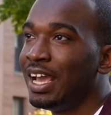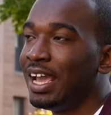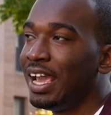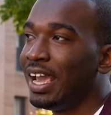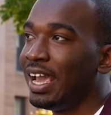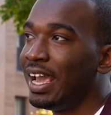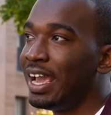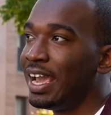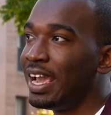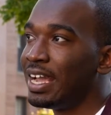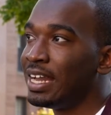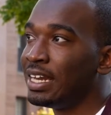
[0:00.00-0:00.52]

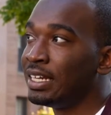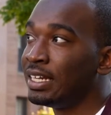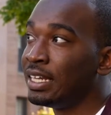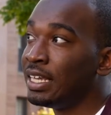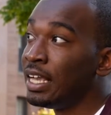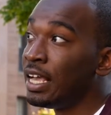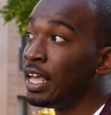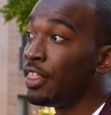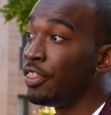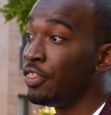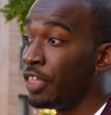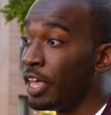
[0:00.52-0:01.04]
and
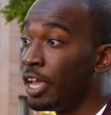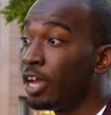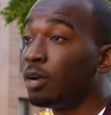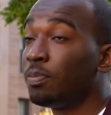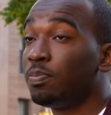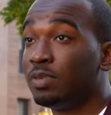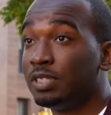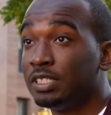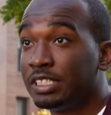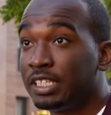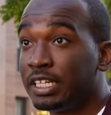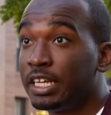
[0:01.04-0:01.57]
they are
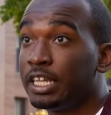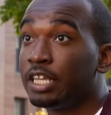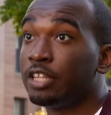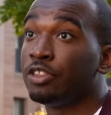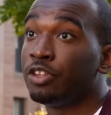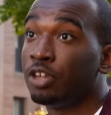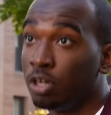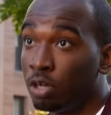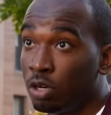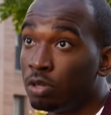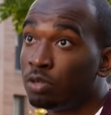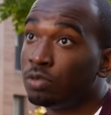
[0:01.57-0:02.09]
presenting
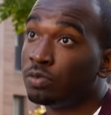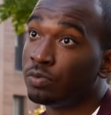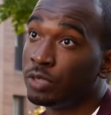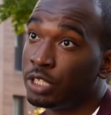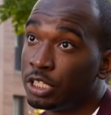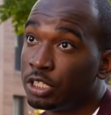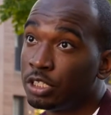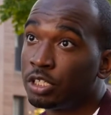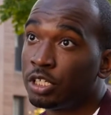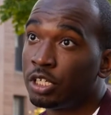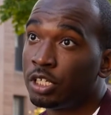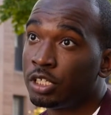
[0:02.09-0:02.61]
their own
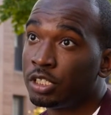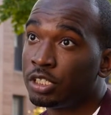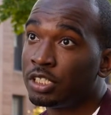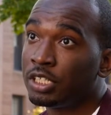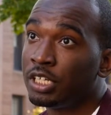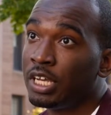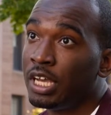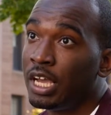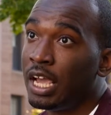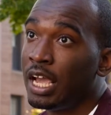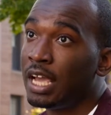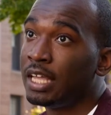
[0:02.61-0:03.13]
research
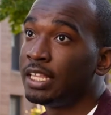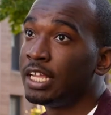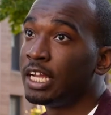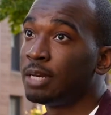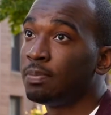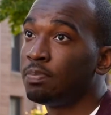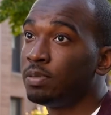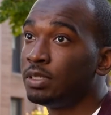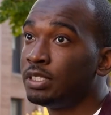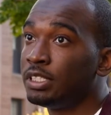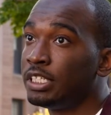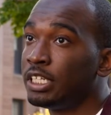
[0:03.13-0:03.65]
and they're
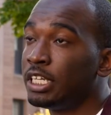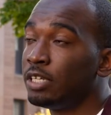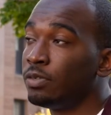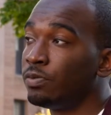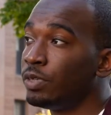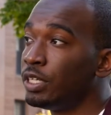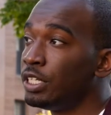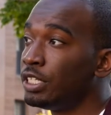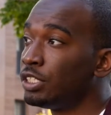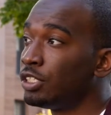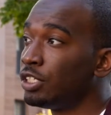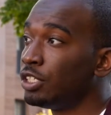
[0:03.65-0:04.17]
presenting
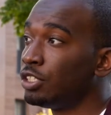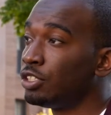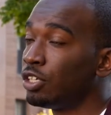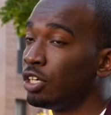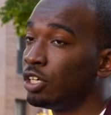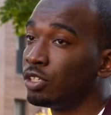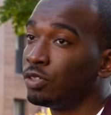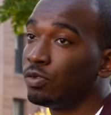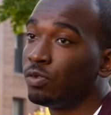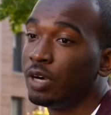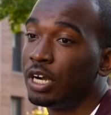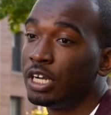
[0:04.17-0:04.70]
research
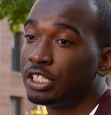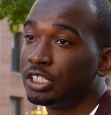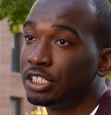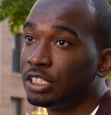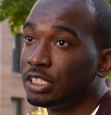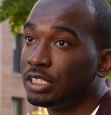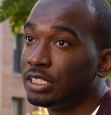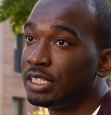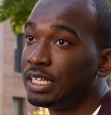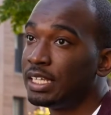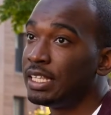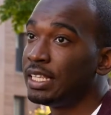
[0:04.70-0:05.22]
on
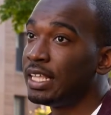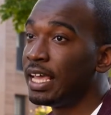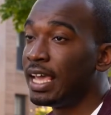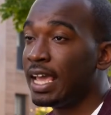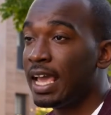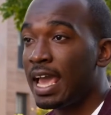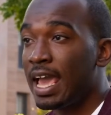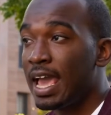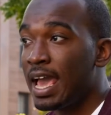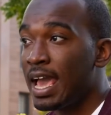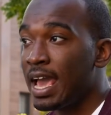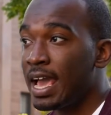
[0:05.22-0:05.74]
questions that they
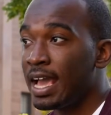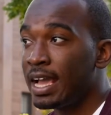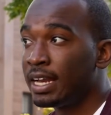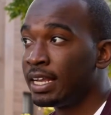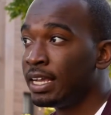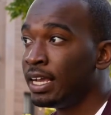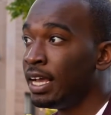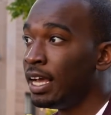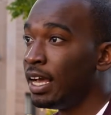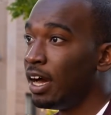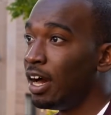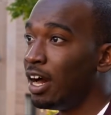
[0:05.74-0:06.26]
had
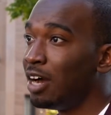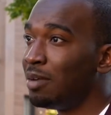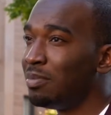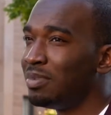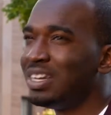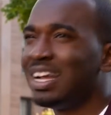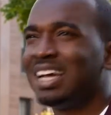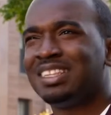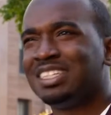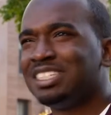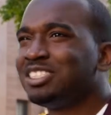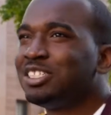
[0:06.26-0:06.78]
and
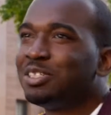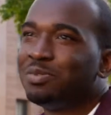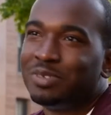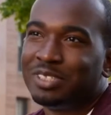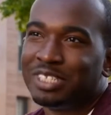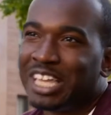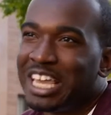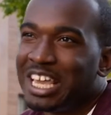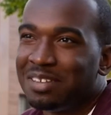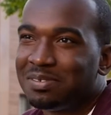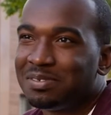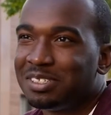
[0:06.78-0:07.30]
not that someone
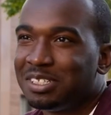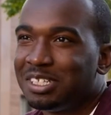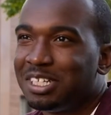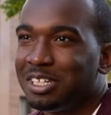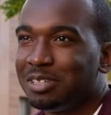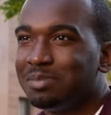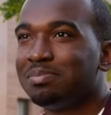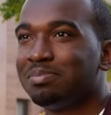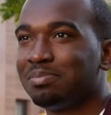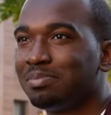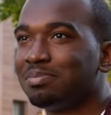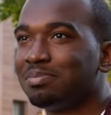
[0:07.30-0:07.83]
gave to them.